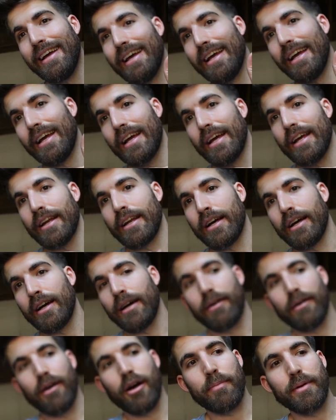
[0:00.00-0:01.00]
and
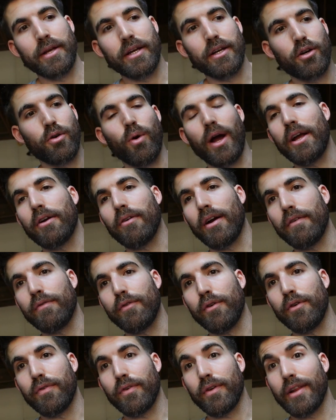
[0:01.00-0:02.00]
I'll be quite
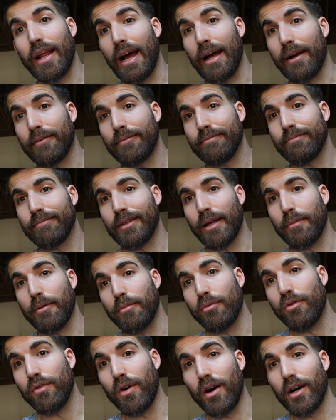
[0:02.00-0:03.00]
grateful for that. Let me
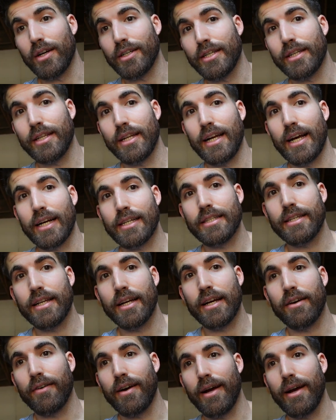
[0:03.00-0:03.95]
move on to the next thing, all